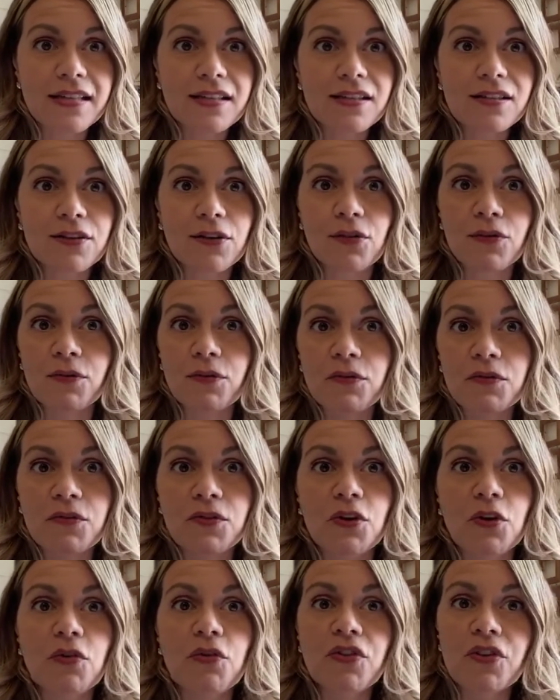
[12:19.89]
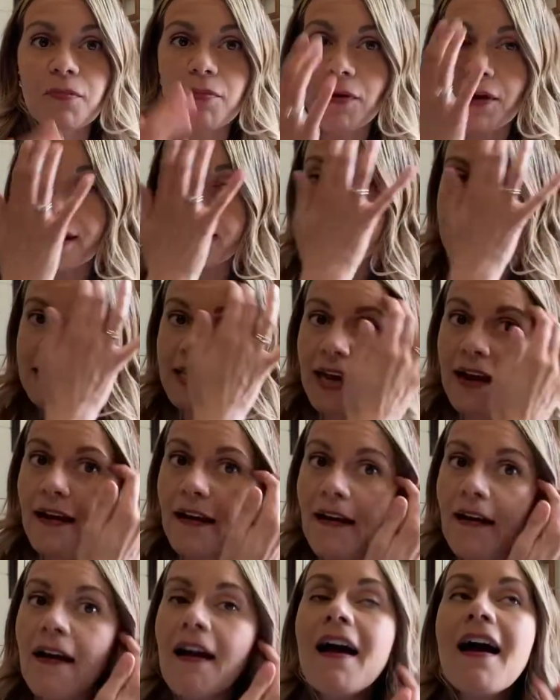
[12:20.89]
So no surprise
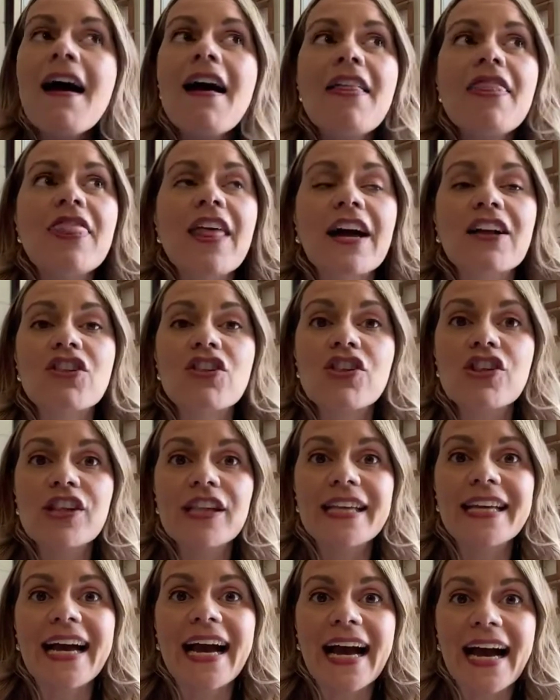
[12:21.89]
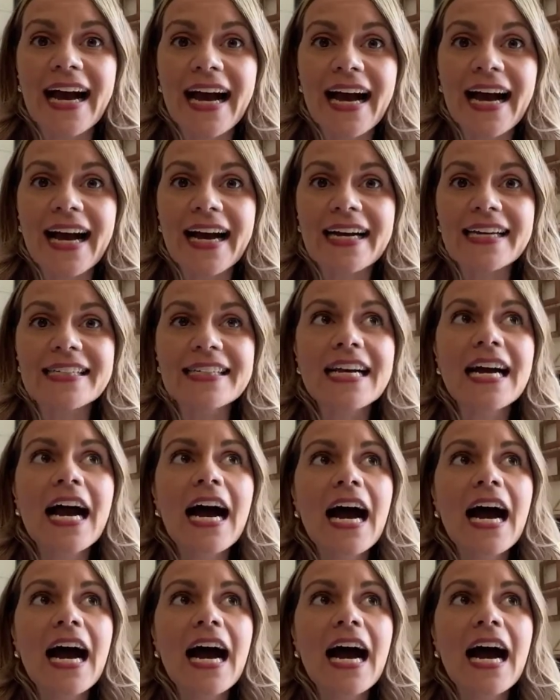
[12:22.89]
there that she had